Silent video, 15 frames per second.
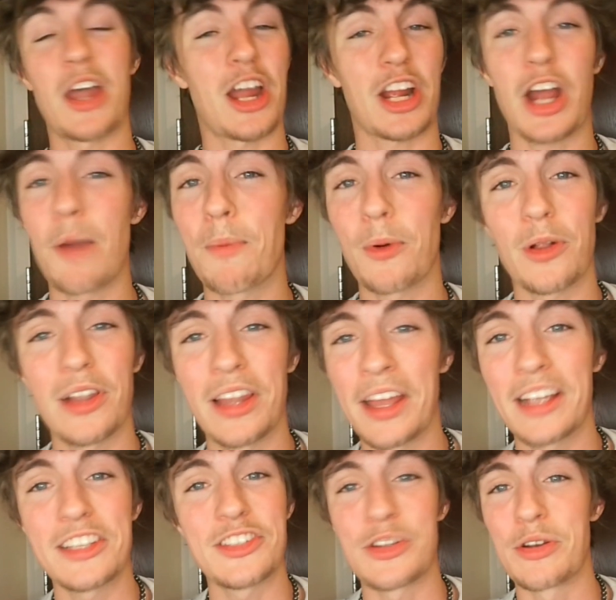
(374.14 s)
a couple
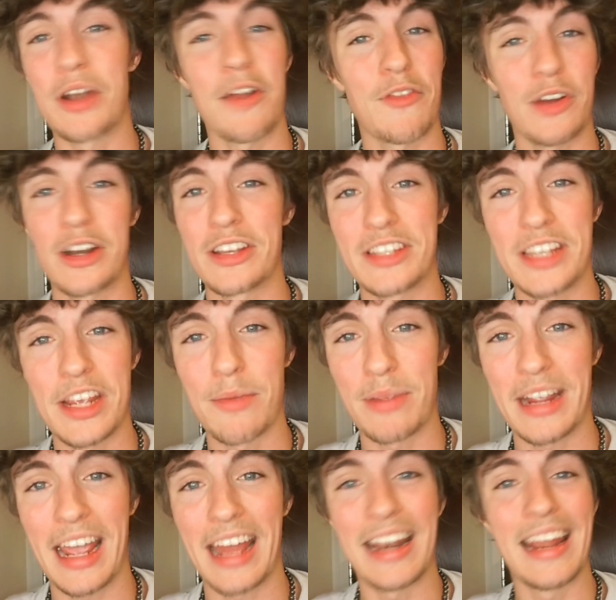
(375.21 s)
clicks, you're never gonna see them
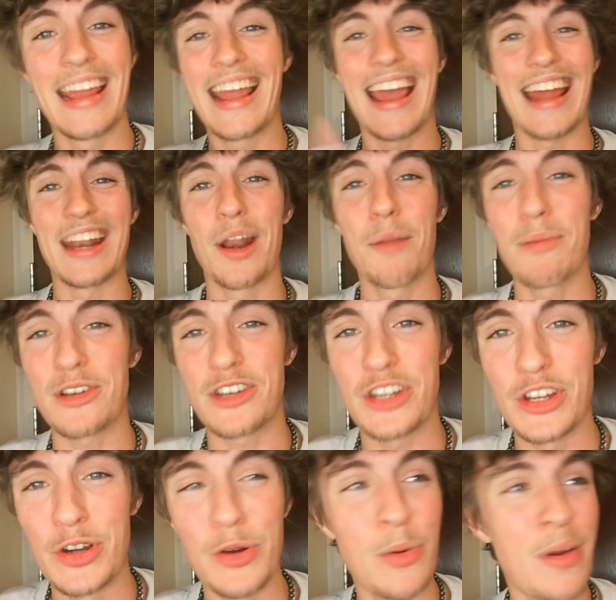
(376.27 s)
again. And number
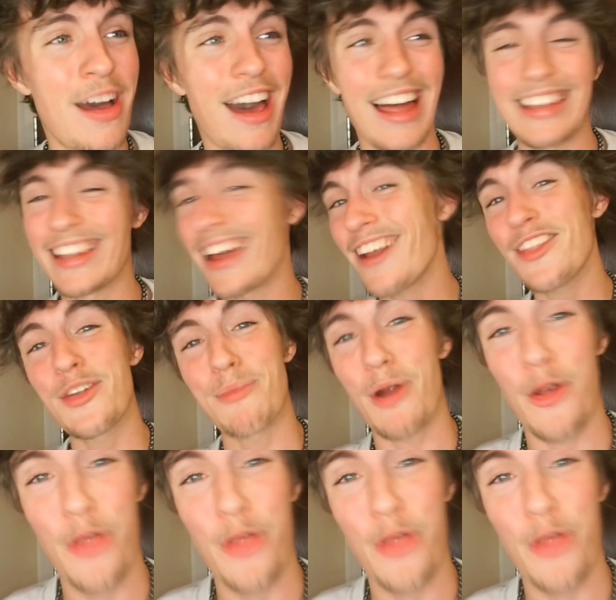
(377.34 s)
two, a lot of them